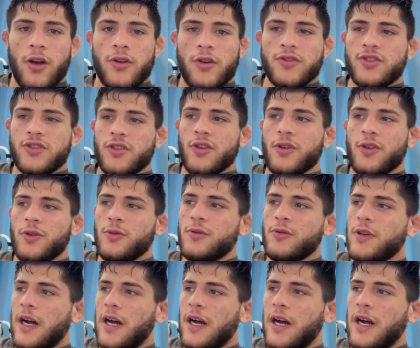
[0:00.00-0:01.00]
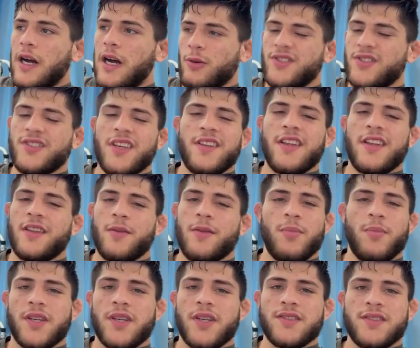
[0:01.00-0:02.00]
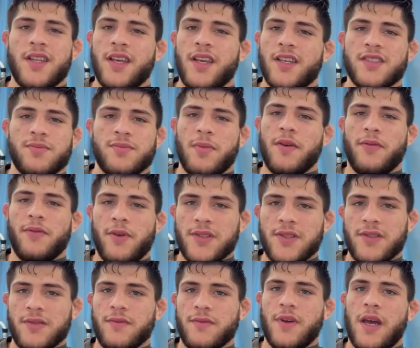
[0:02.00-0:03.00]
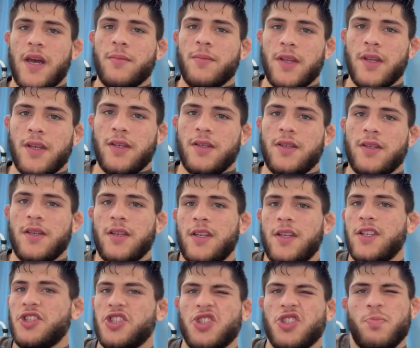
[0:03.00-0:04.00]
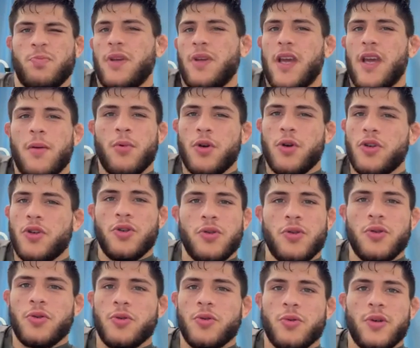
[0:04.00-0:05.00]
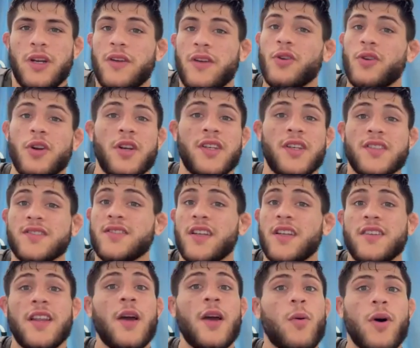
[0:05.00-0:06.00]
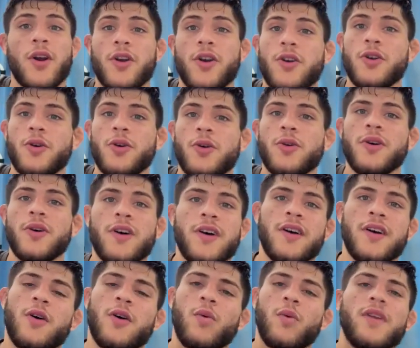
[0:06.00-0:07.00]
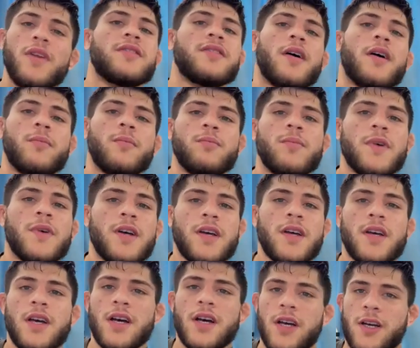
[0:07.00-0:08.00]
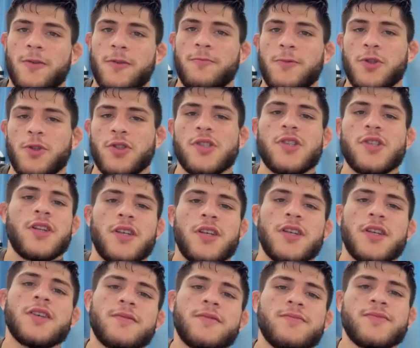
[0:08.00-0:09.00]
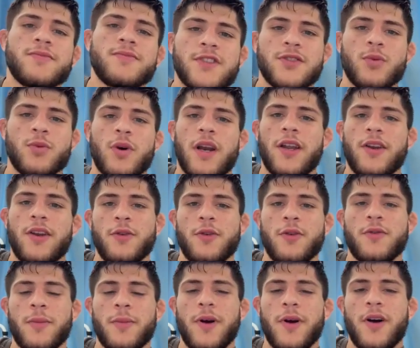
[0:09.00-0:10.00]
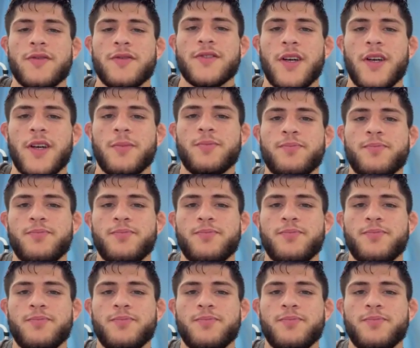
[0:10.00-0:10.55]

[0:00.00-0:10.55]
So I would say that the biggest thing is my friends and family, and then just being able to do whatever it is that they want to do with them. Usually is what I do for my off time.